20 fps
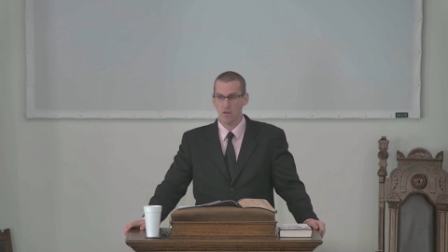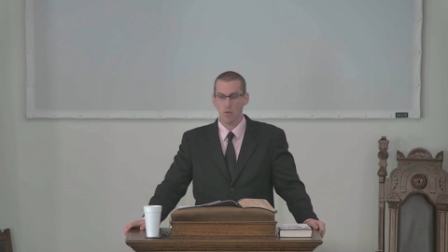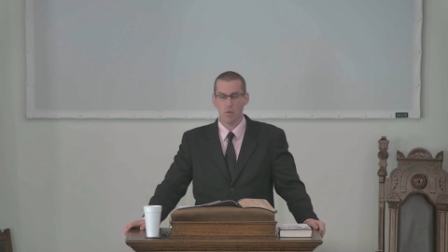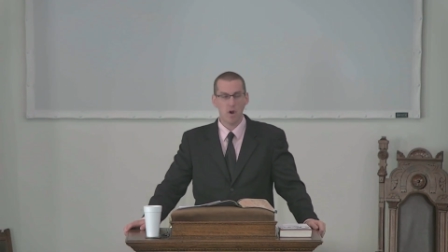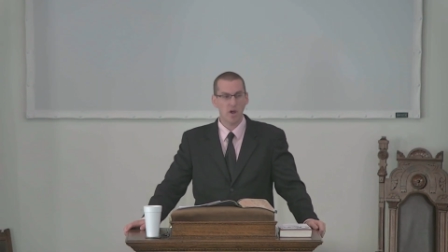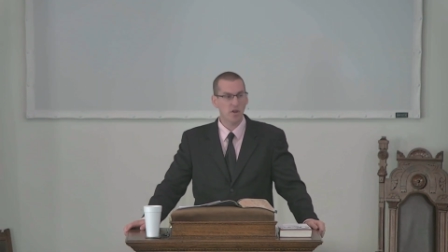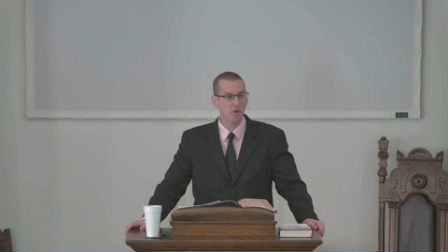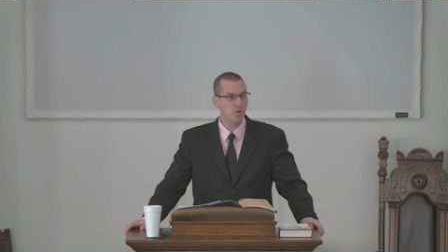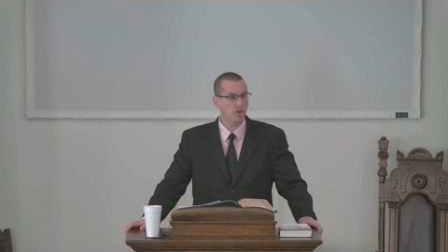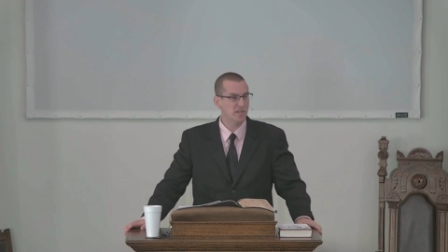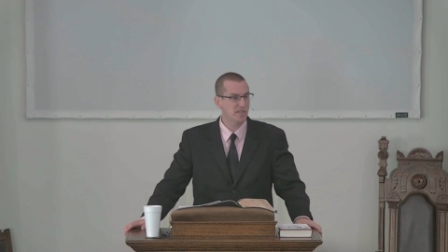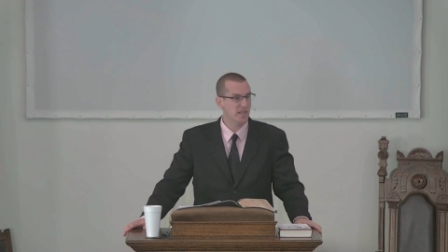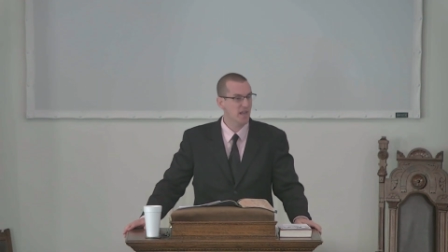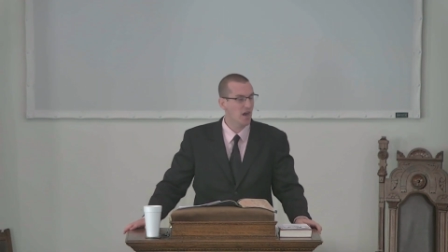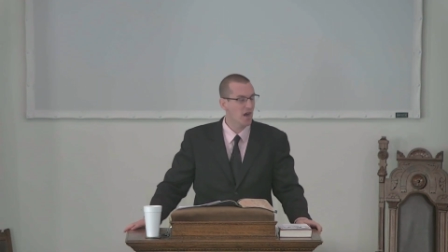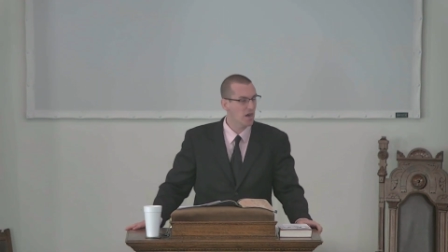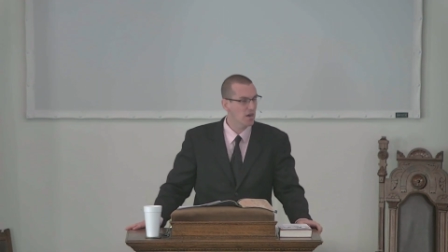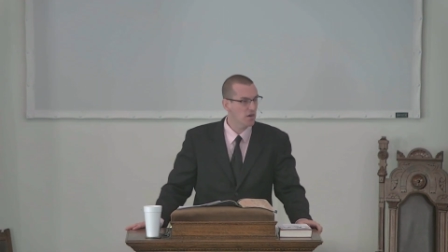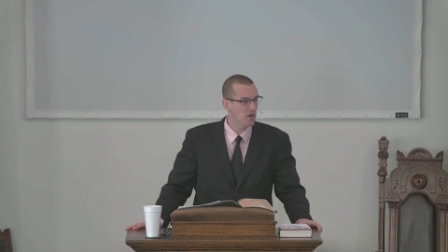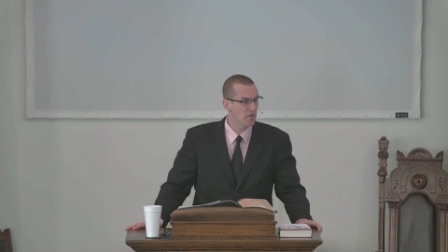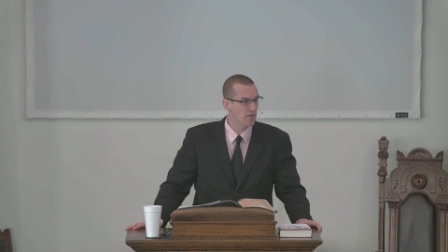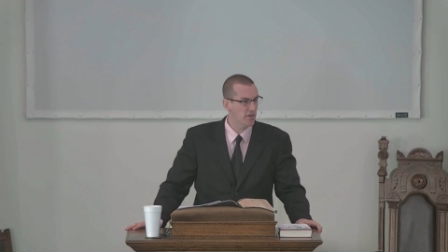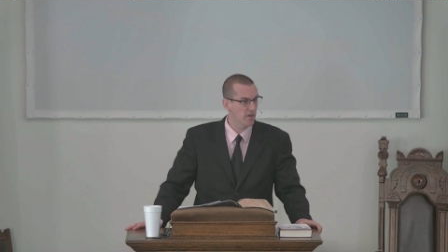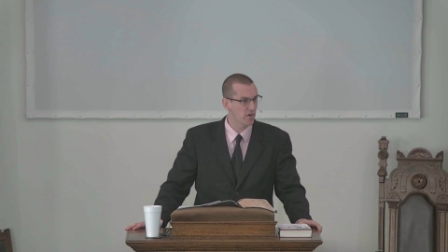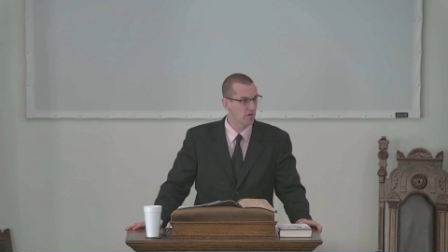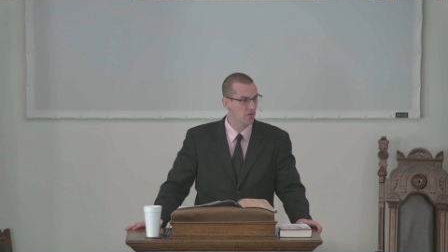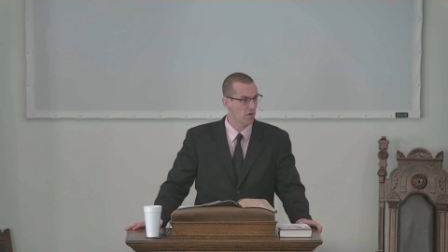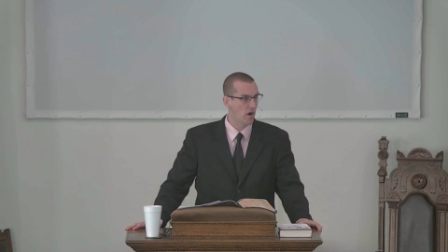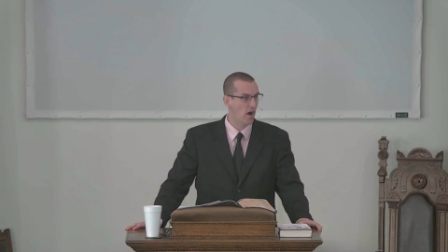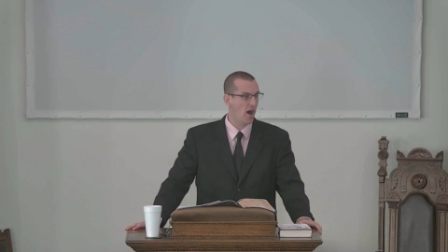The one who, as he hung on
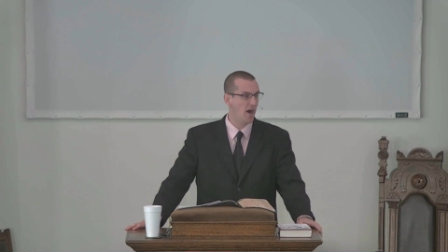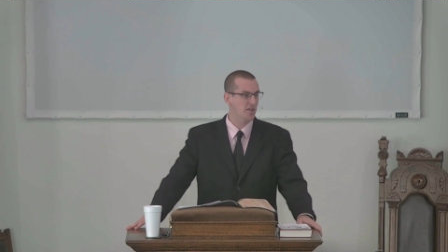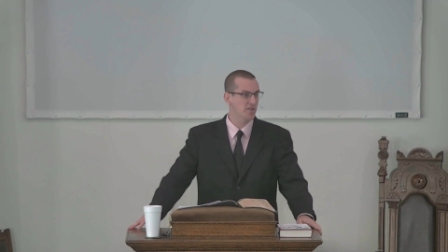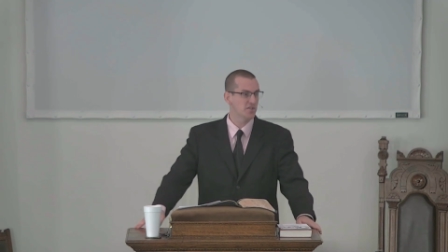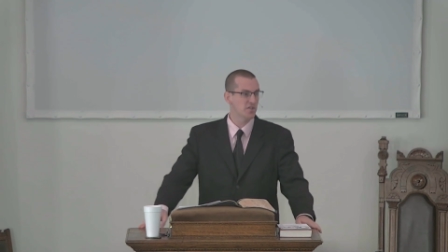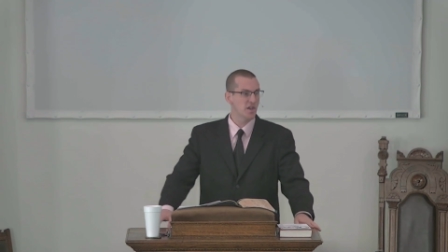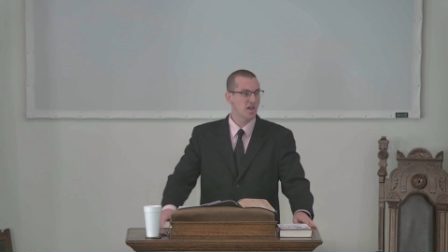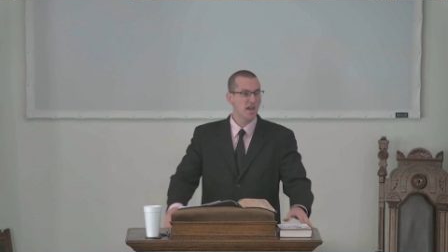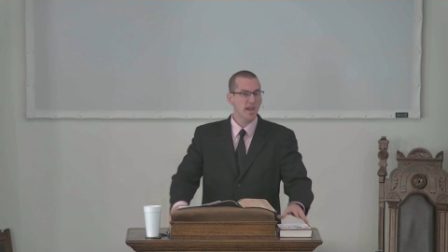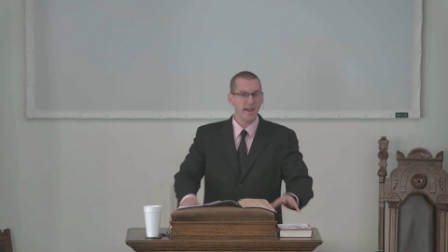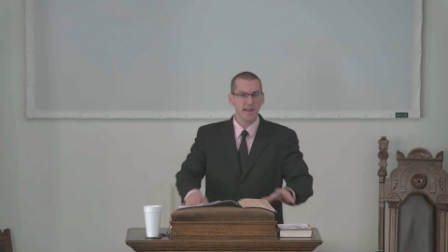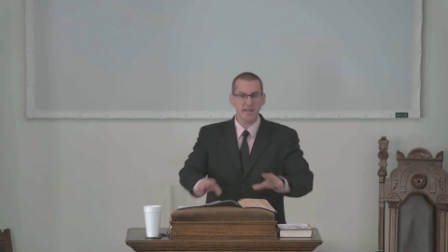the cross